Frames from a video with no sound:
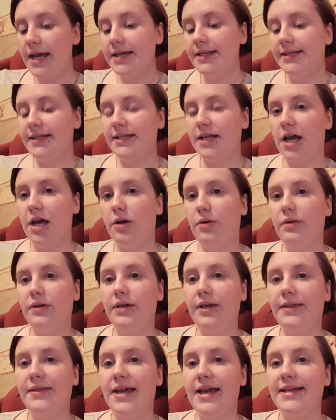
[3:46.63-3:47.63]
So
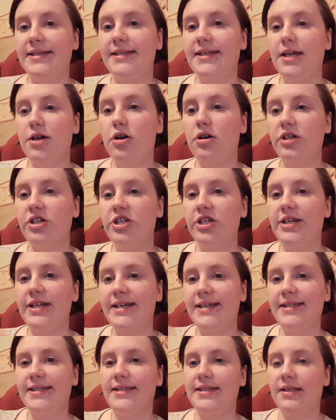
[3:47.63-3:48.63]
there's the
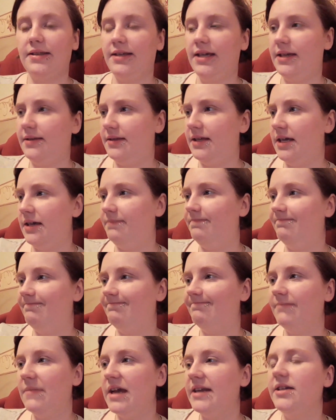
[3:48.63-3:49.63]
auctioneers, the
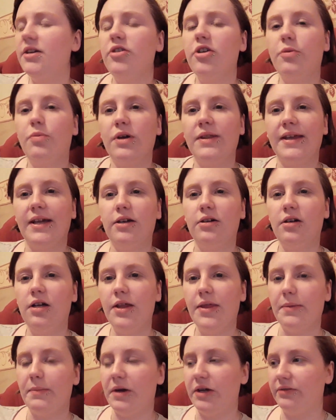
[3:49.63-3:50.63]
I don't know what they
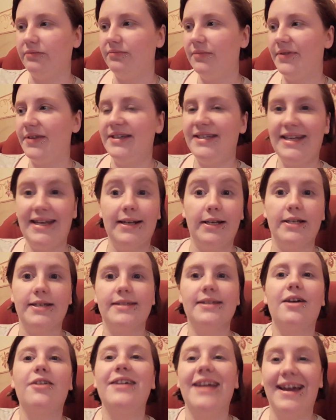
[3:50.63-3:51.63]
call them on the
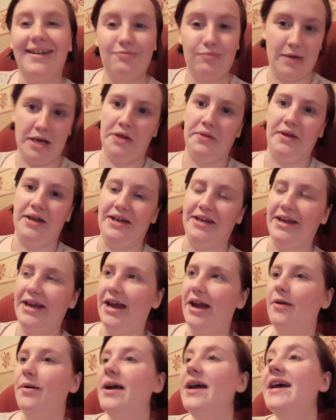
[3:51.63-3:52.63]
dealers. Oh yeah, well there you
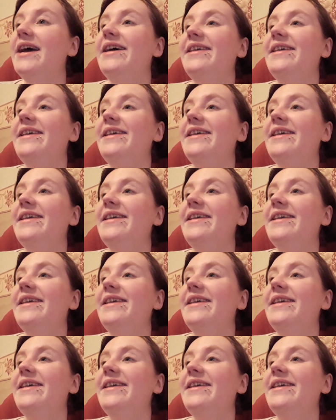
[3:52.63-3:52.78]
go.